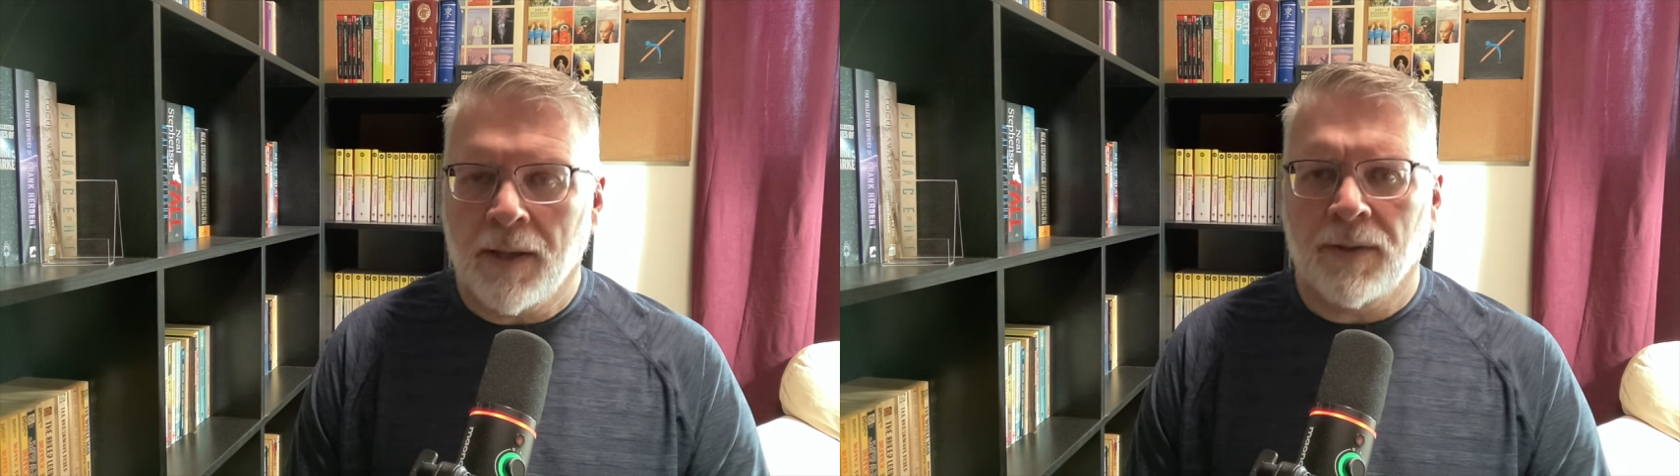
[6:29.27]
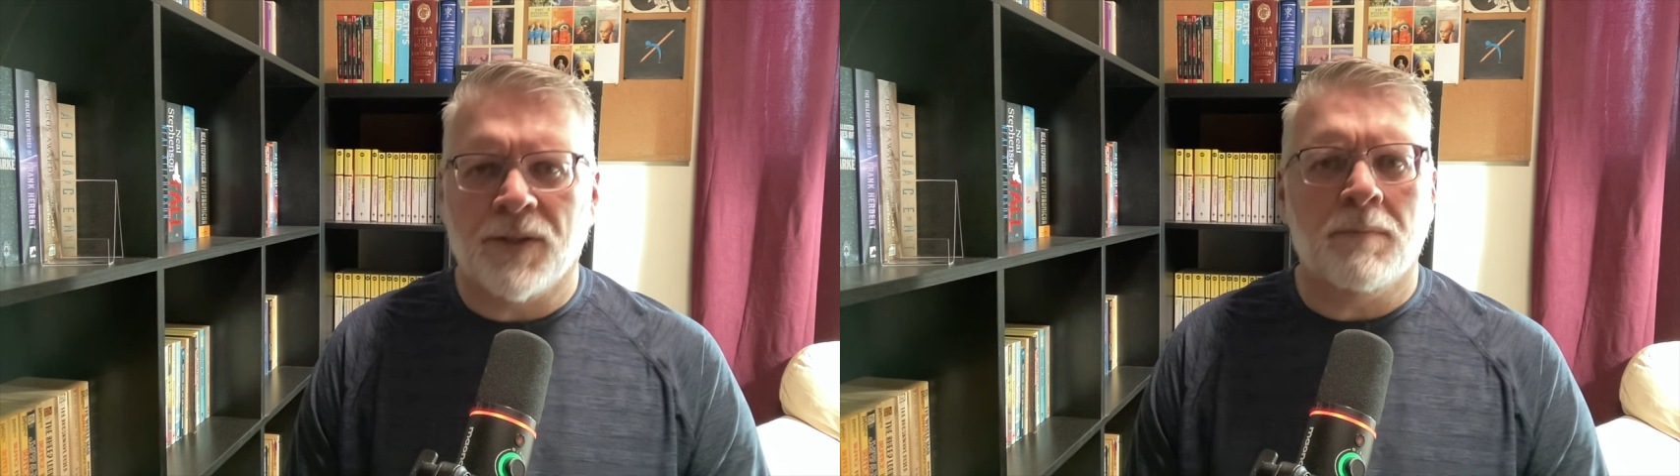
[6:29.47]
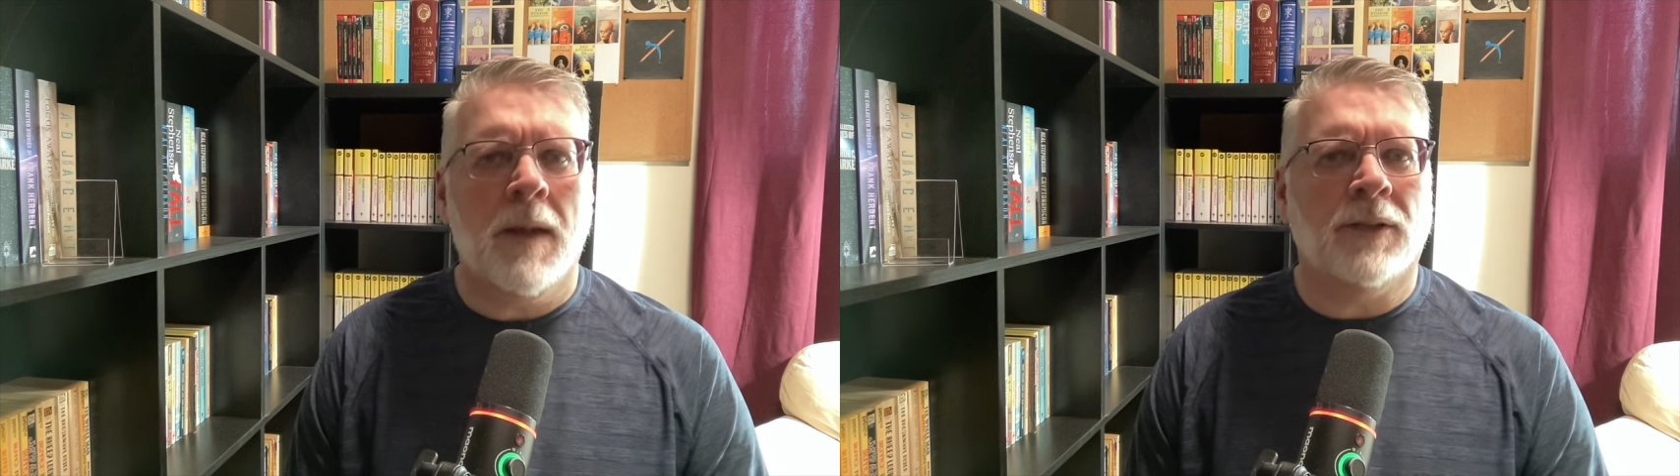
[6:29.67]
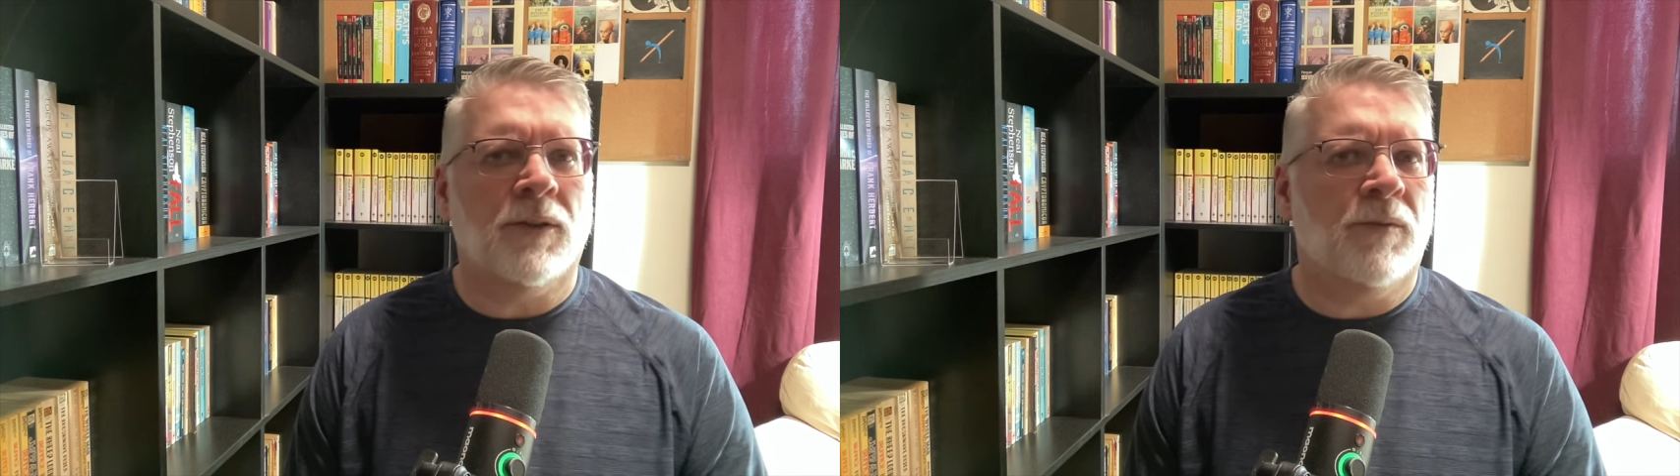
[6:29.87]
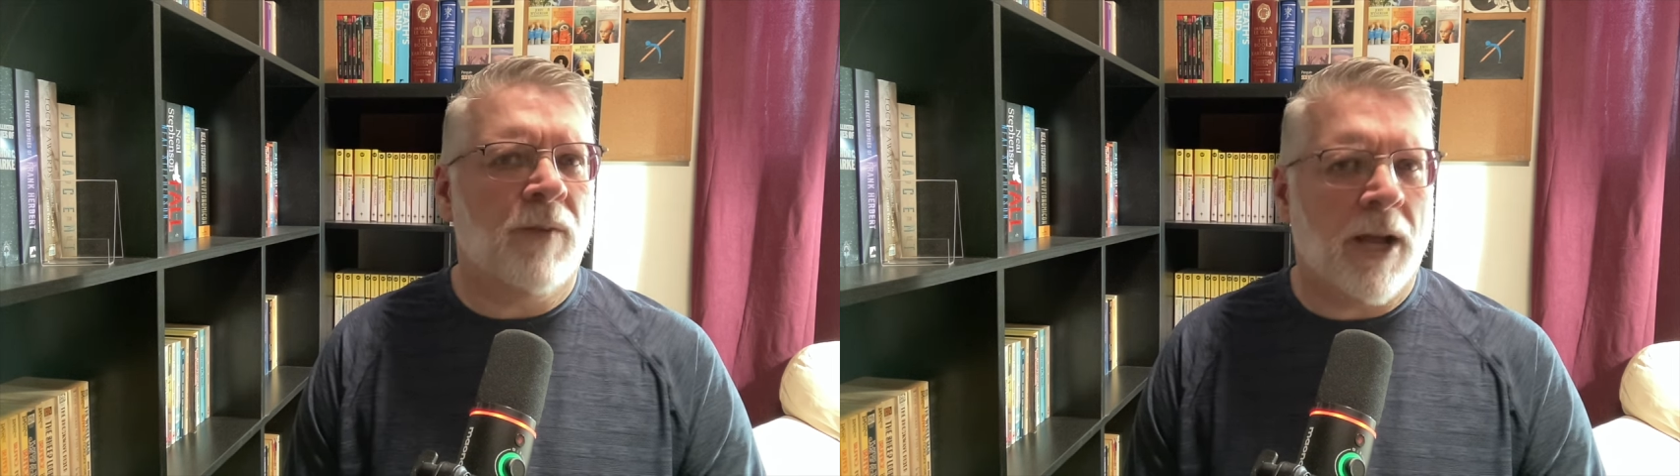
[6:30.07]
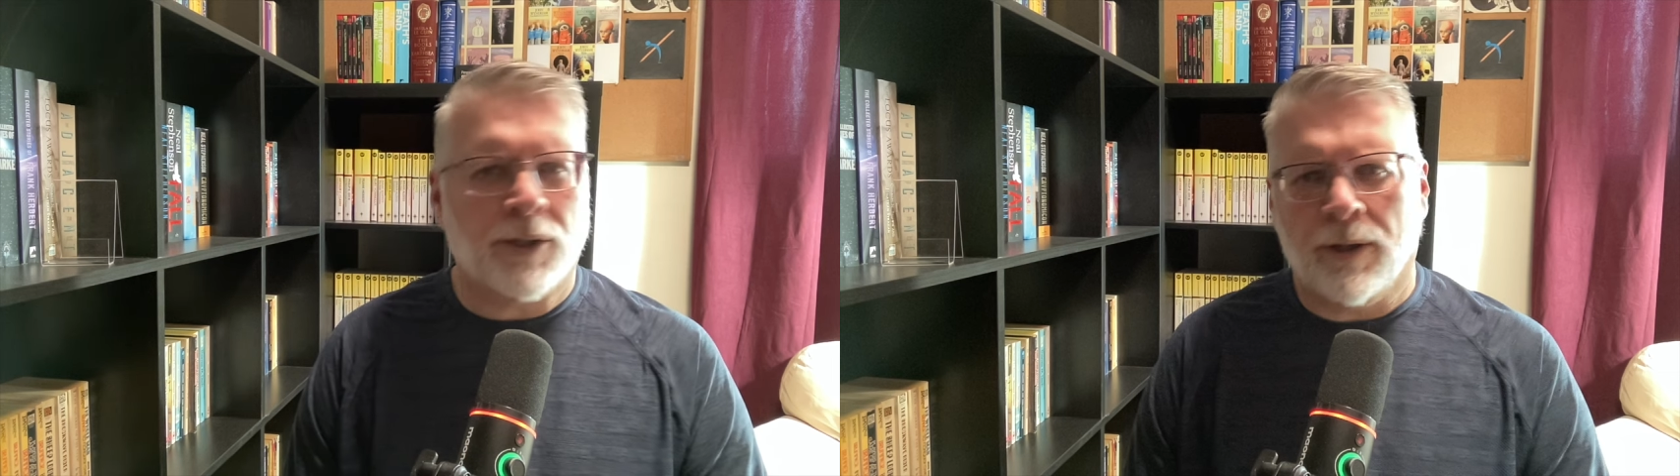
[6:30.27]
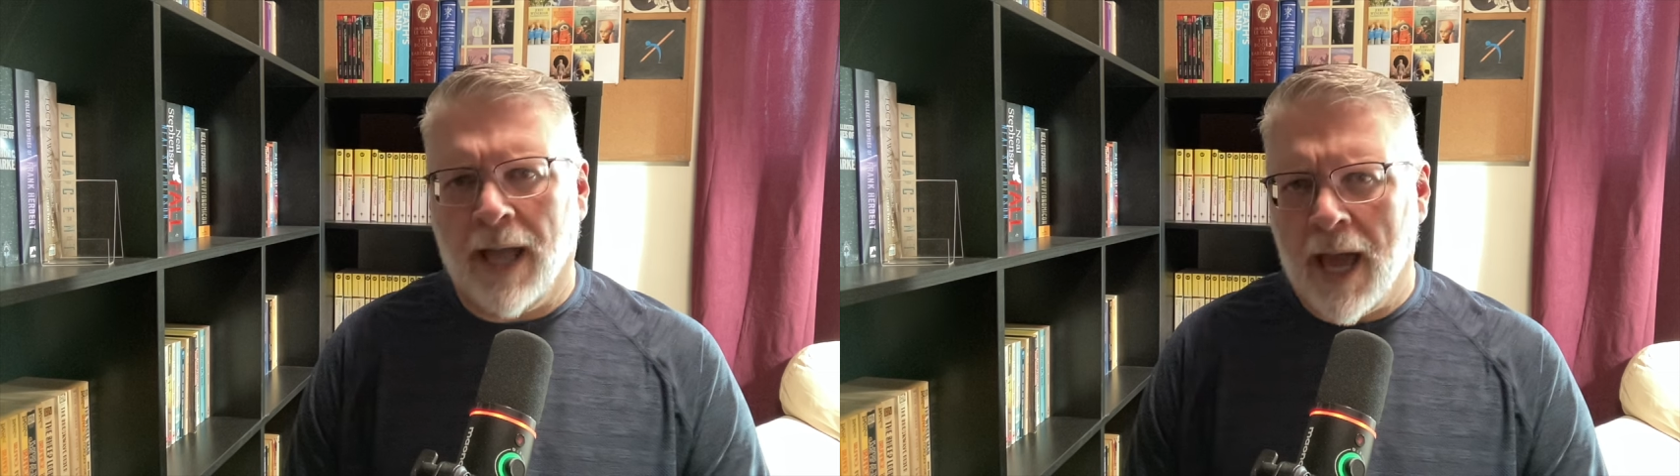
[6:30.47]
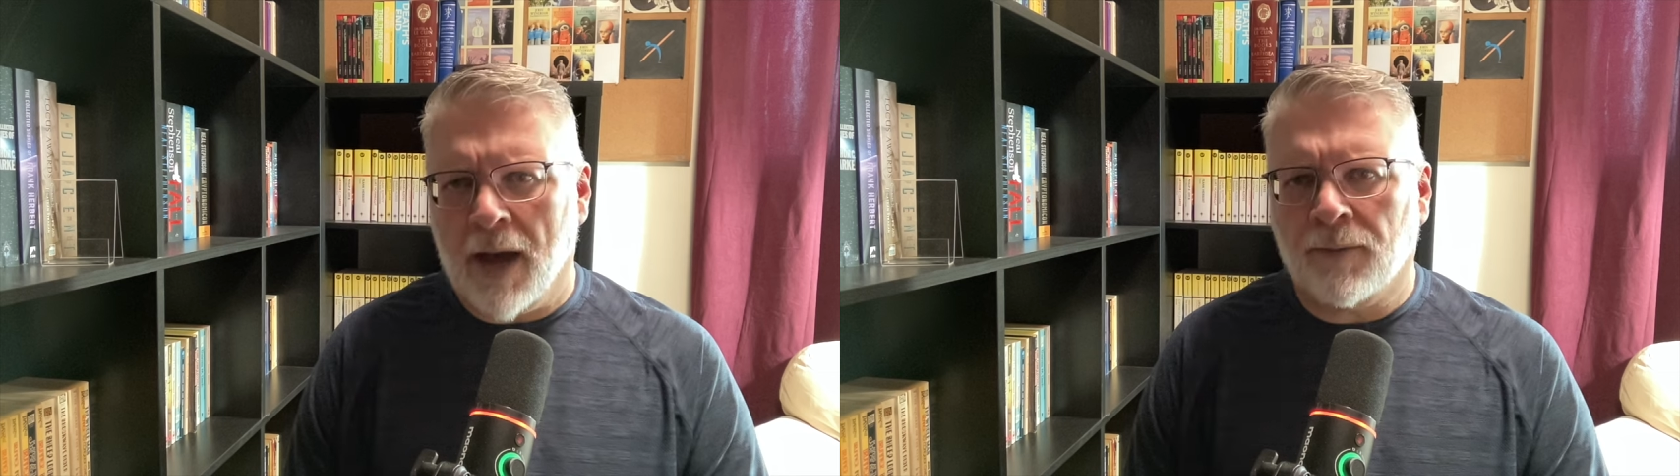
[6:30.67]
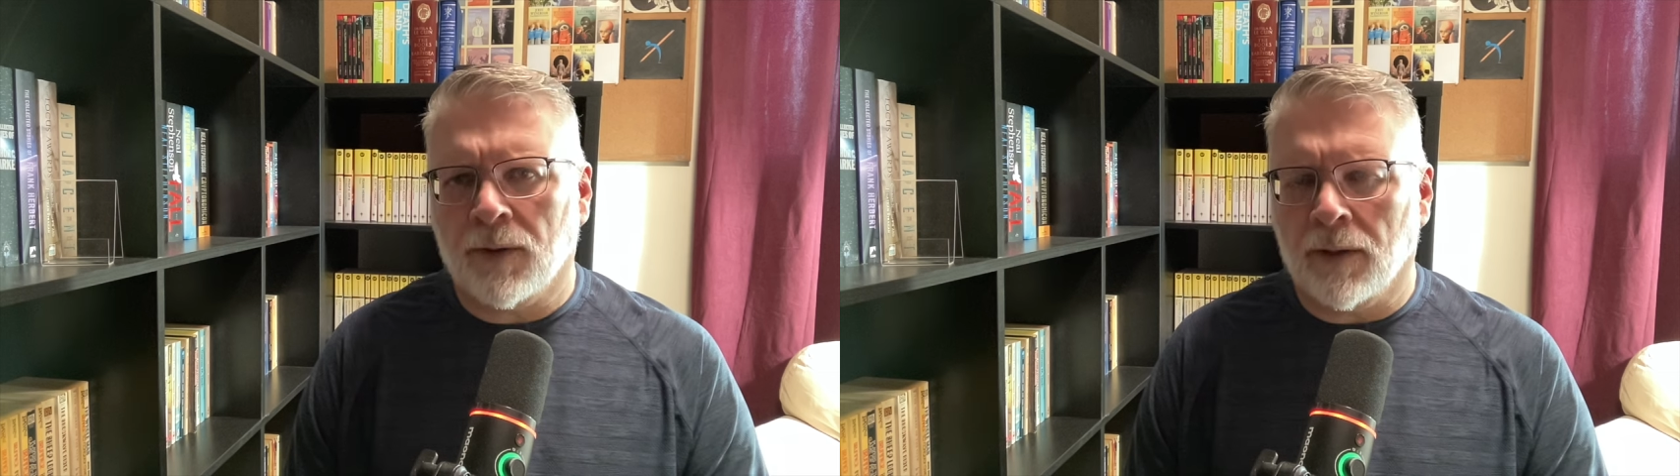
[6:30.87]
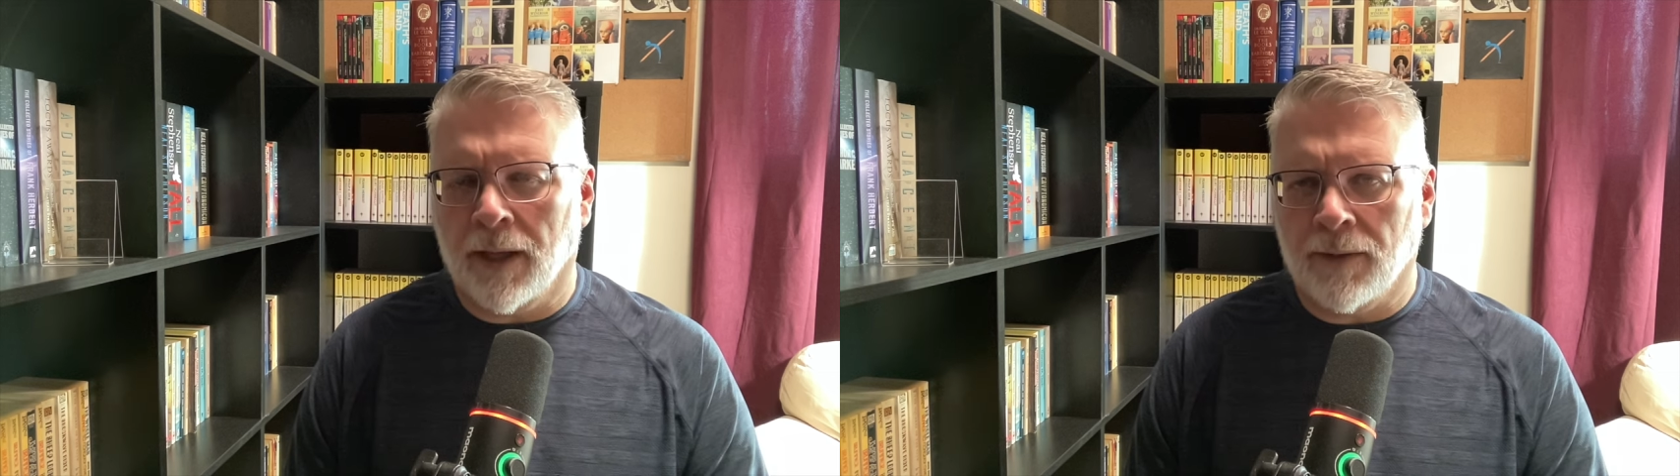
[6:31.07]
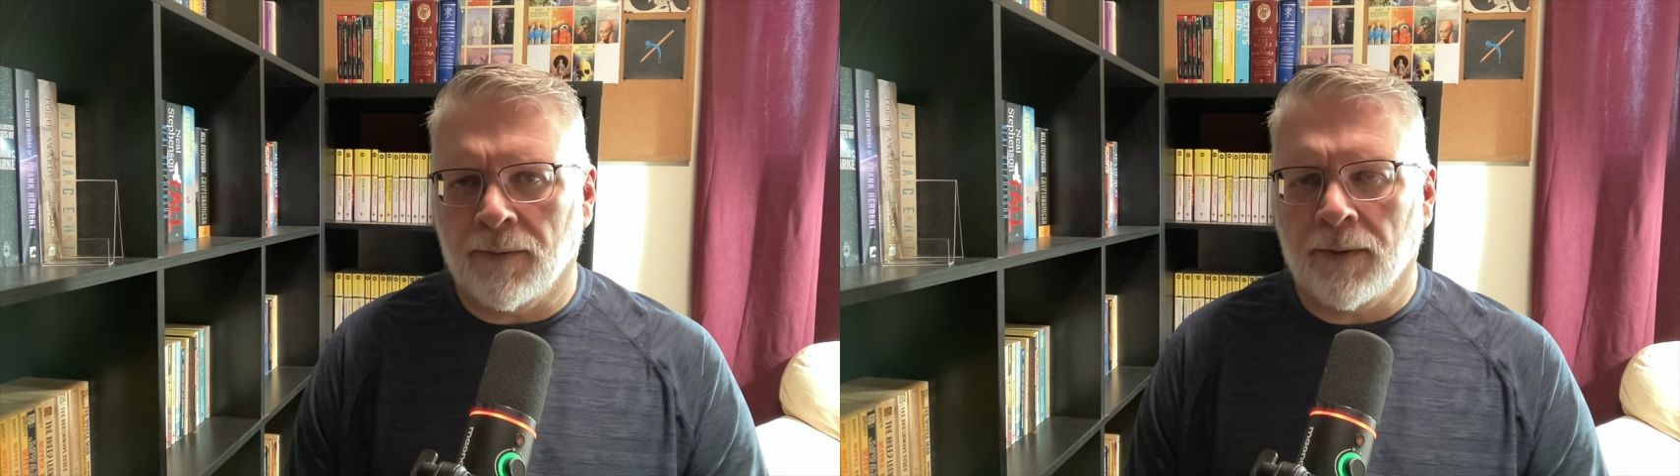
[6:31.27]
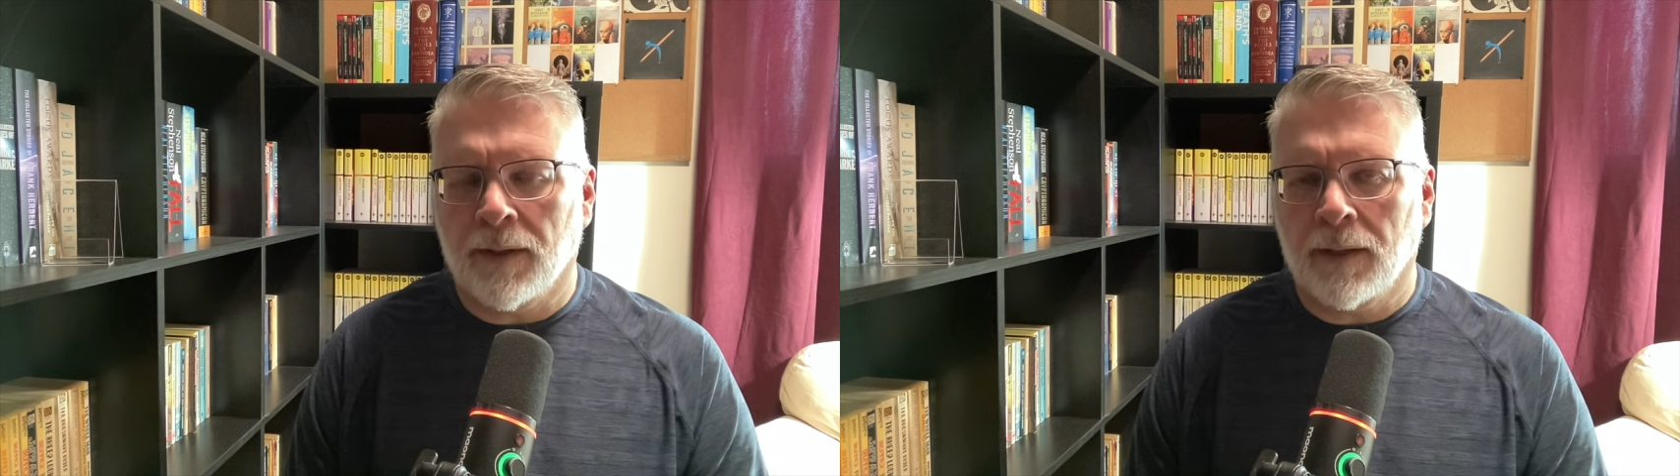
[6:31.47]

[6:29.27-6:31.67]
this manufactured afterlife.